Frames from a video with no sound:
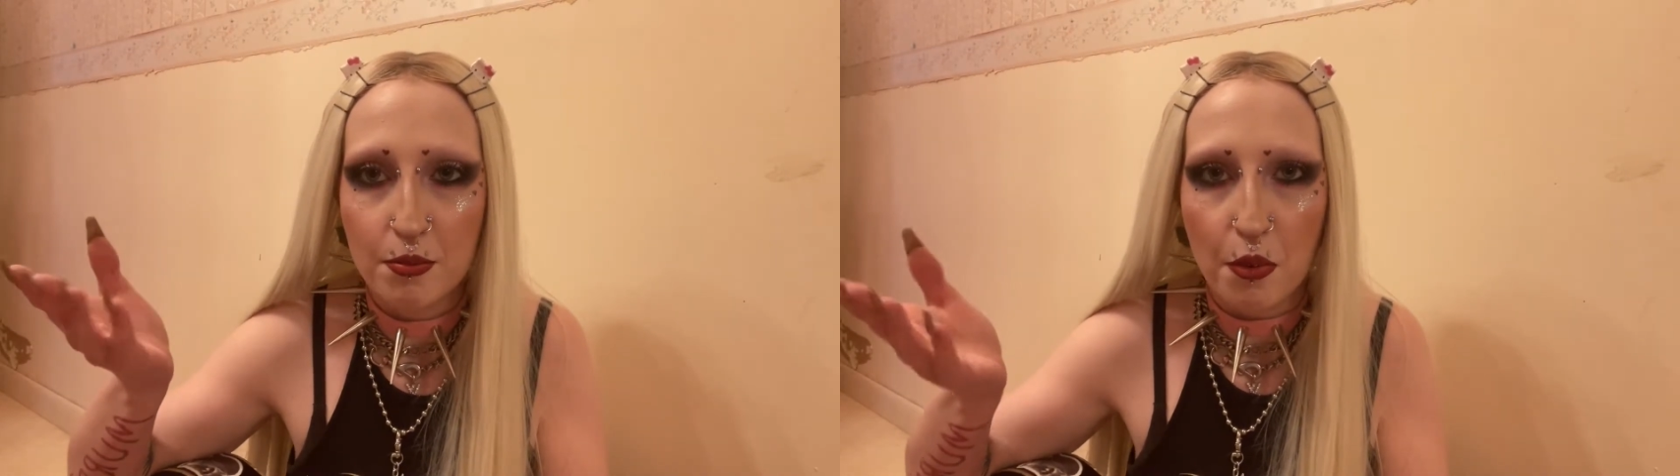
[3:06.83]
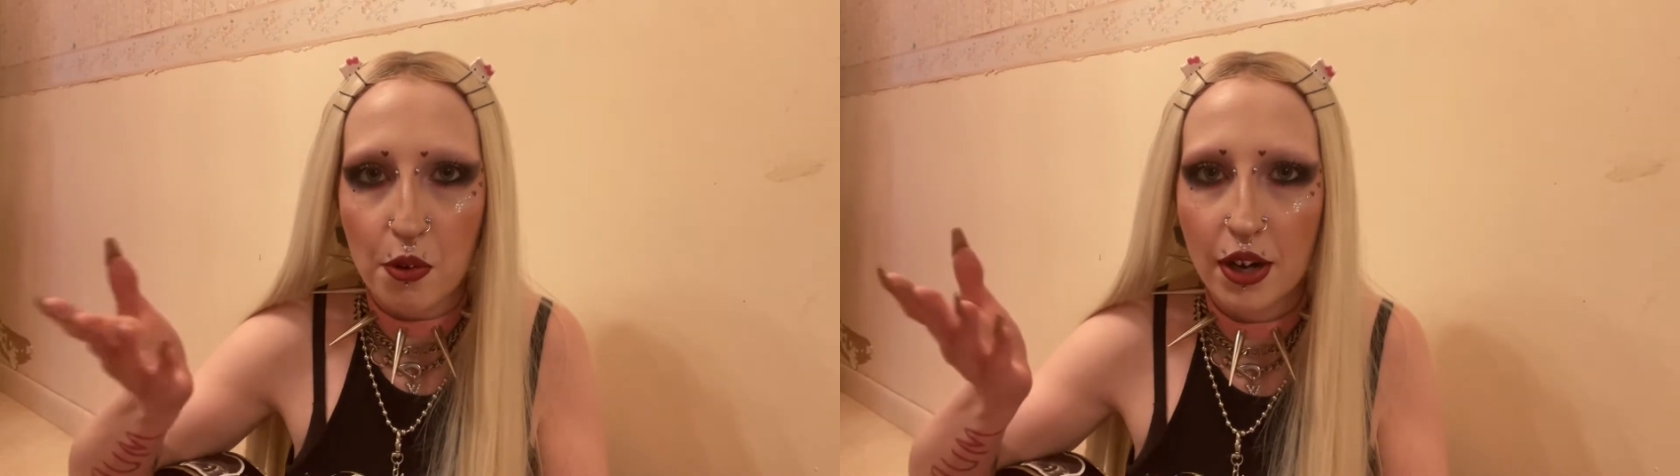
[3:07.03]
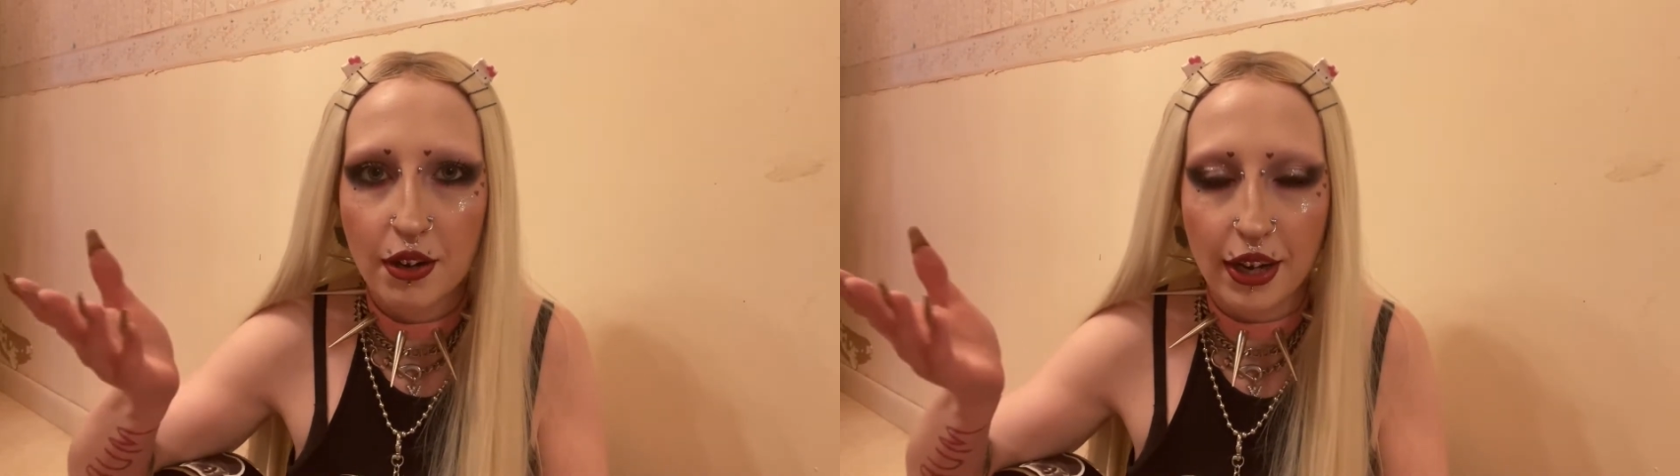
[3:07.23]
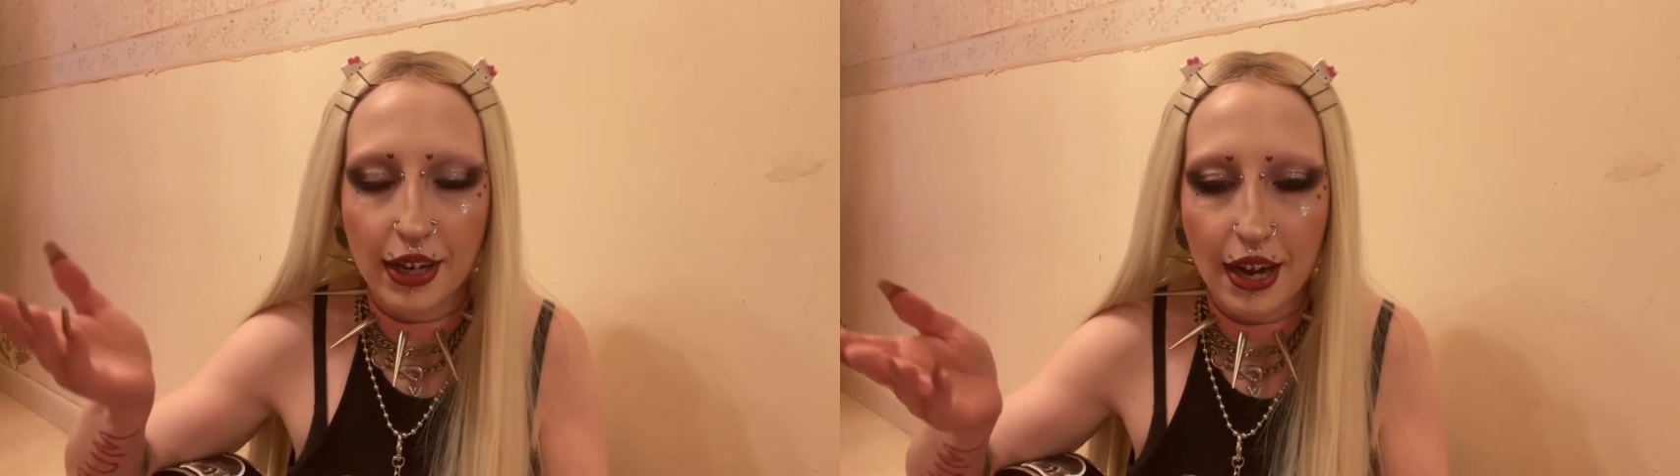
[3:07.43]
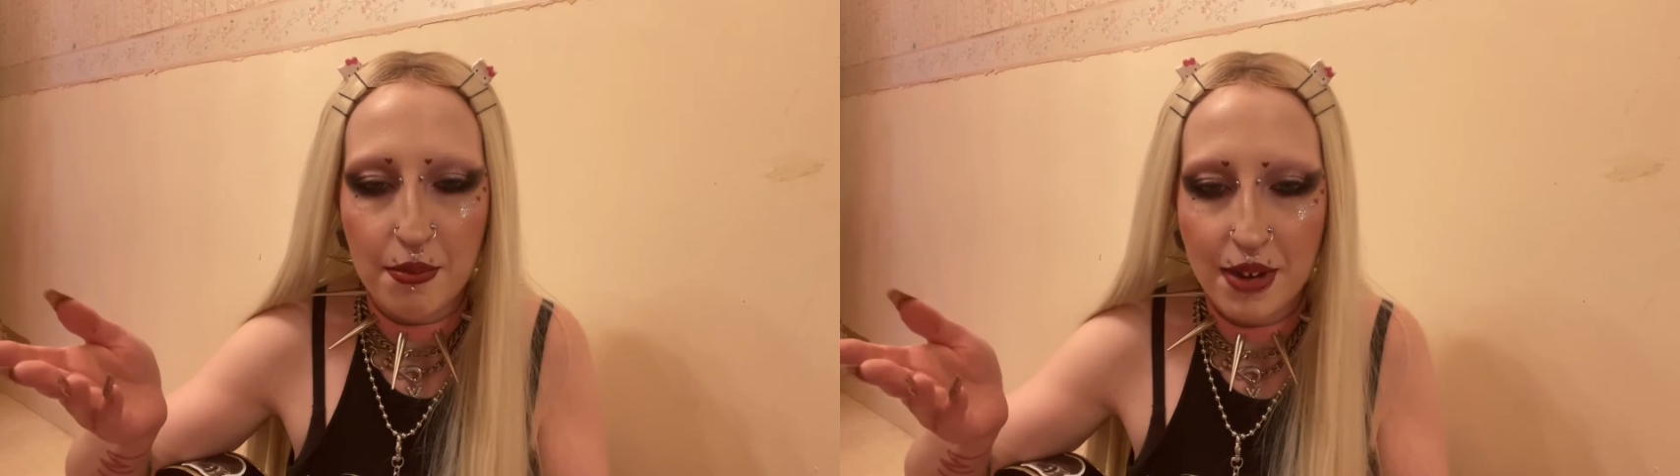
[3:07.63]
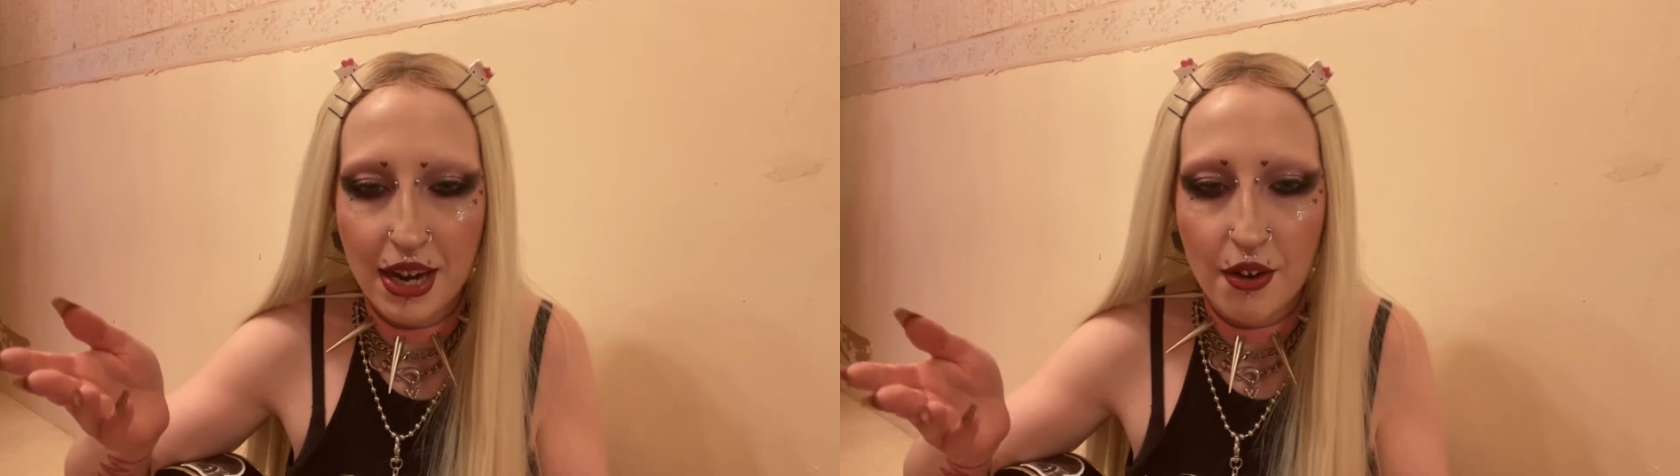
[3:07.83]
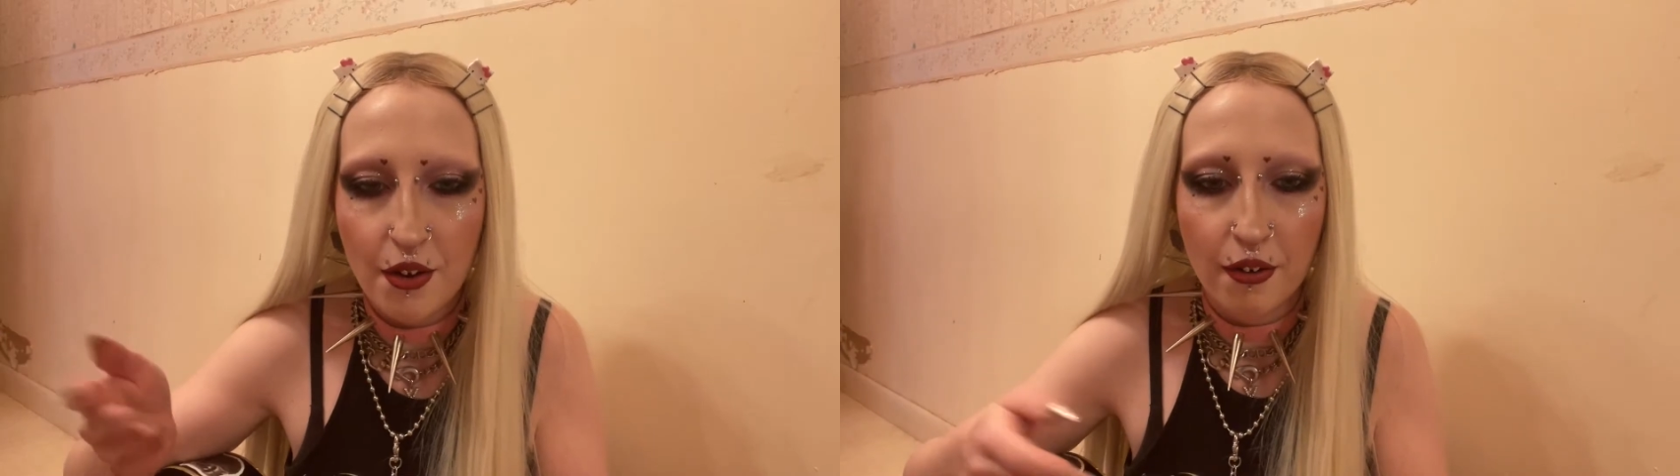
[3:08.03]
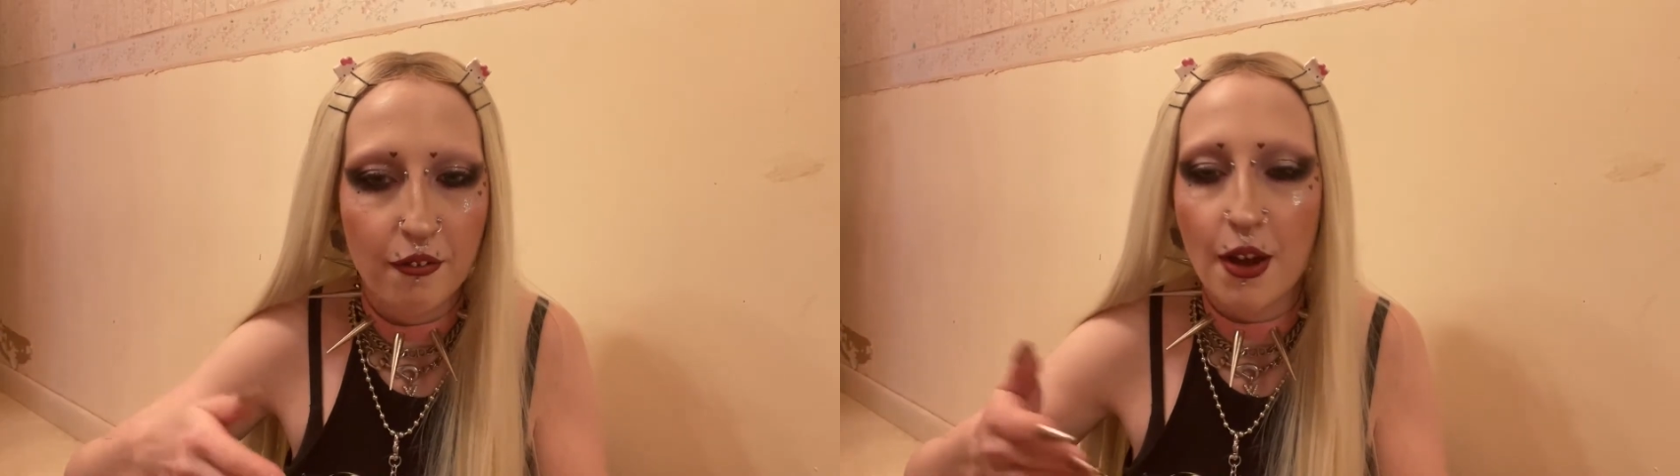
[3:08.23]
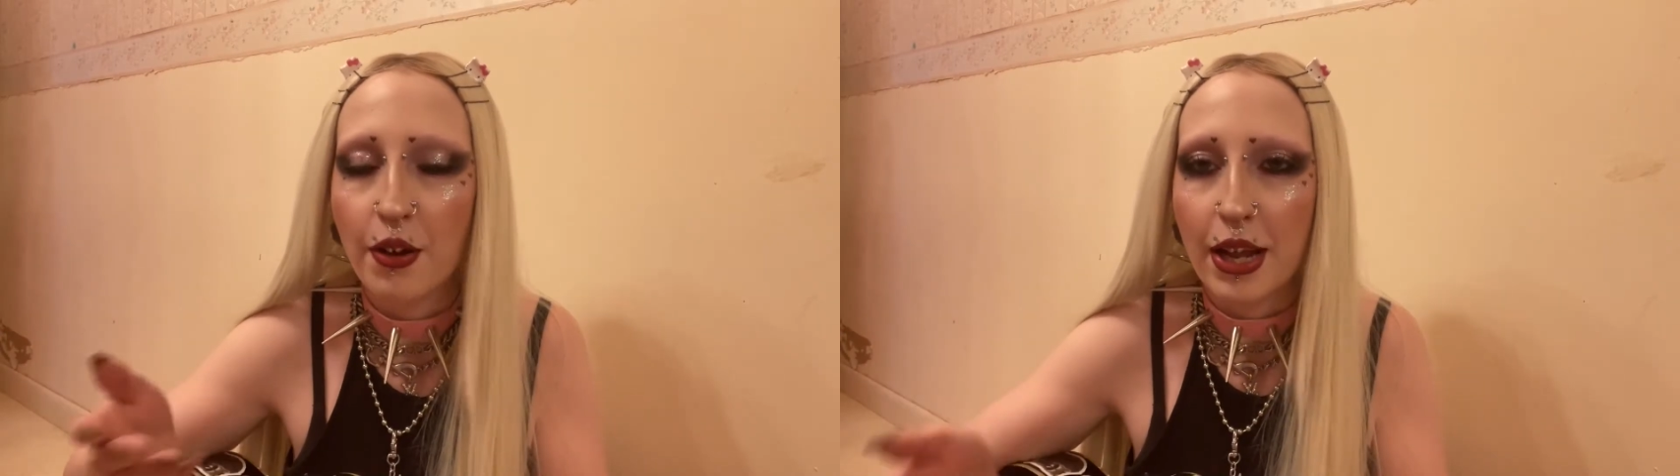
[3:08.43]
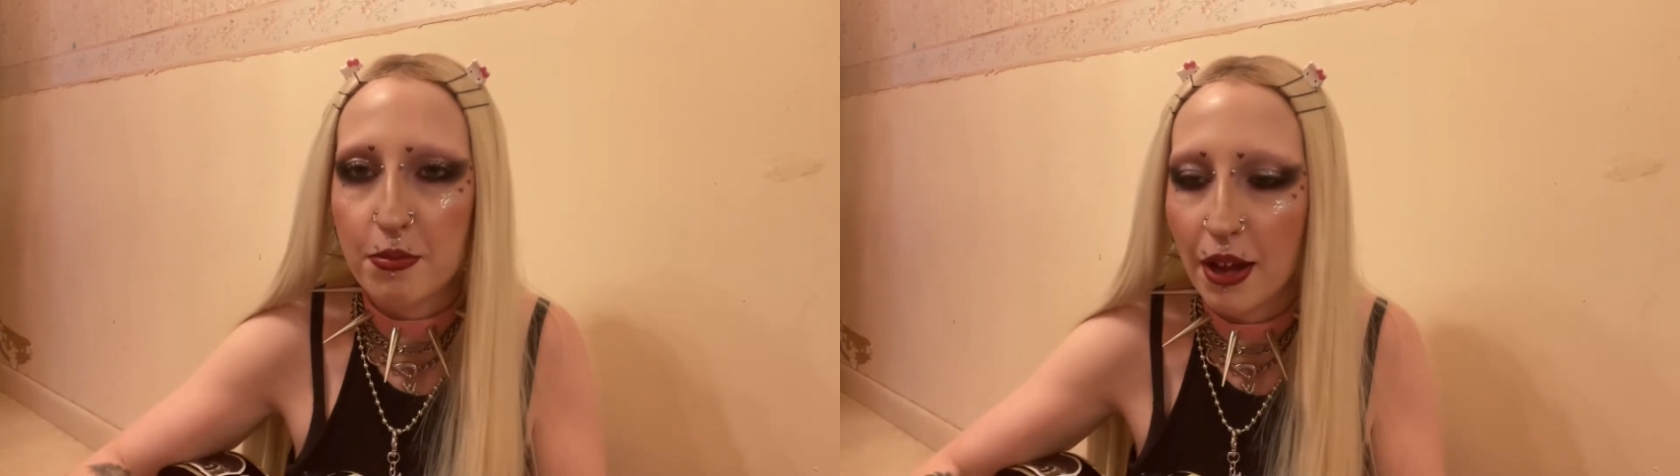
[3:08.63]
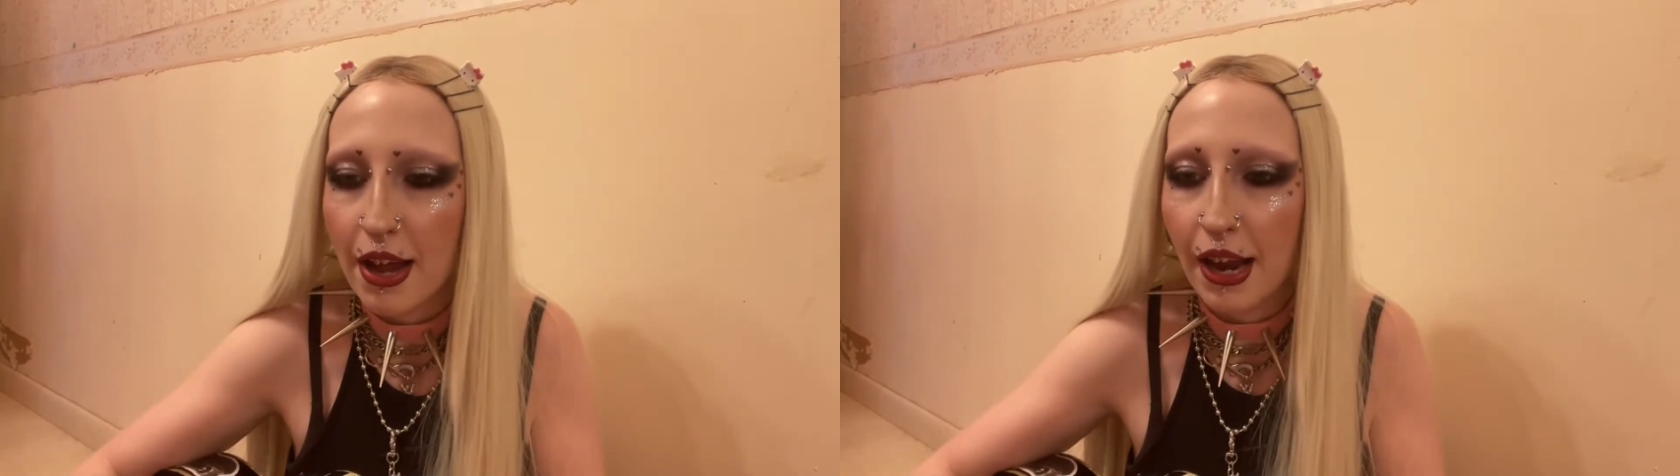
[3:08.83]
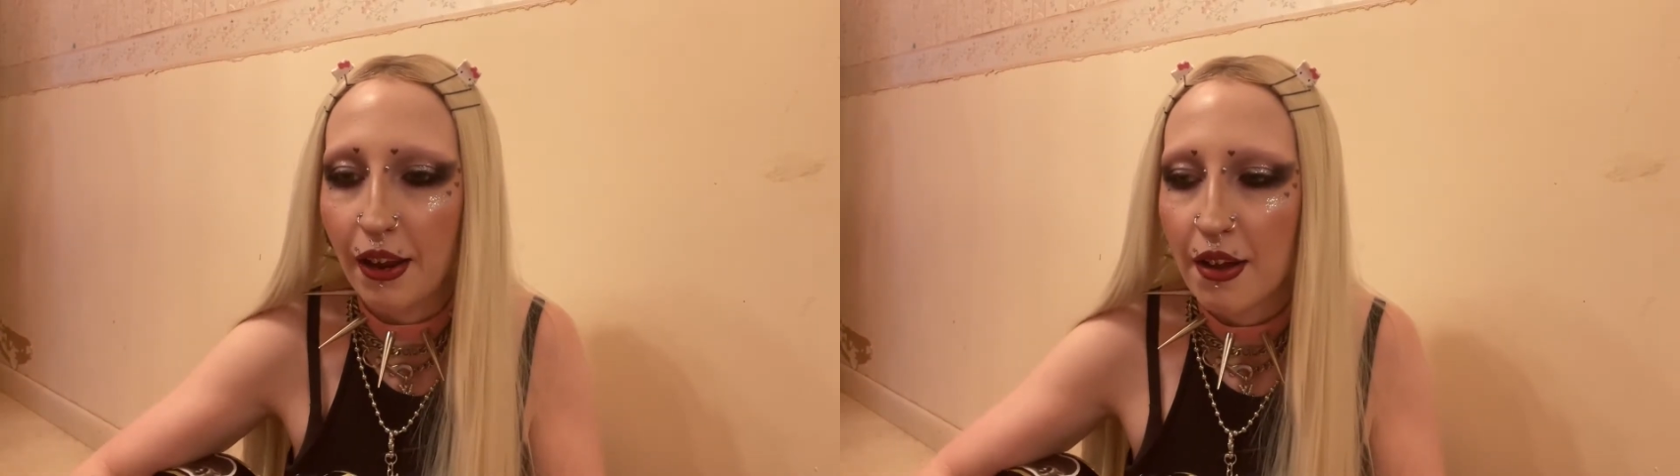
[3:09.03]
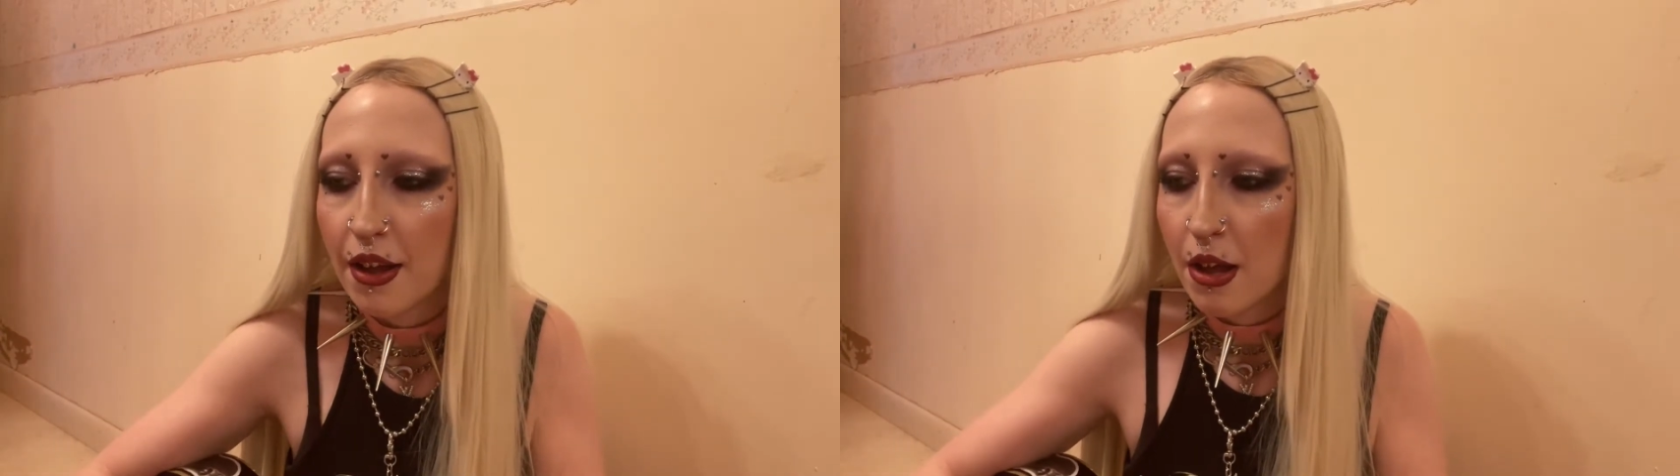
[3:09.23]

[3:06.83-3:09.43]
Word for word: bored like I am now, felt like playing,